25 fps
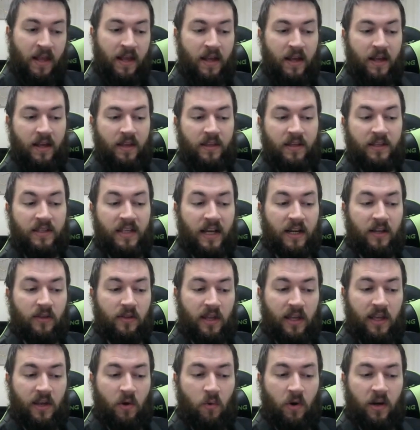The second
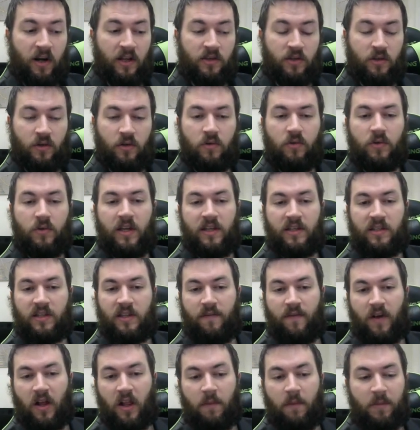thing you want to do is
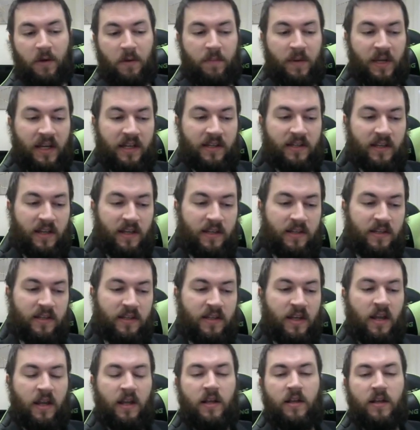develop your
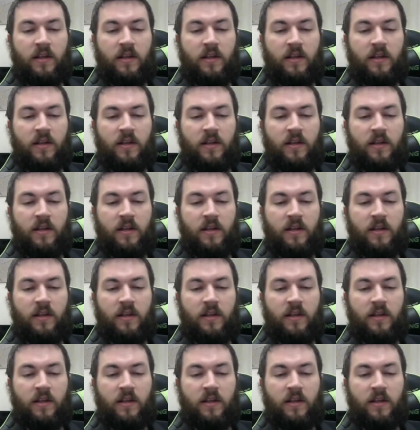pieces.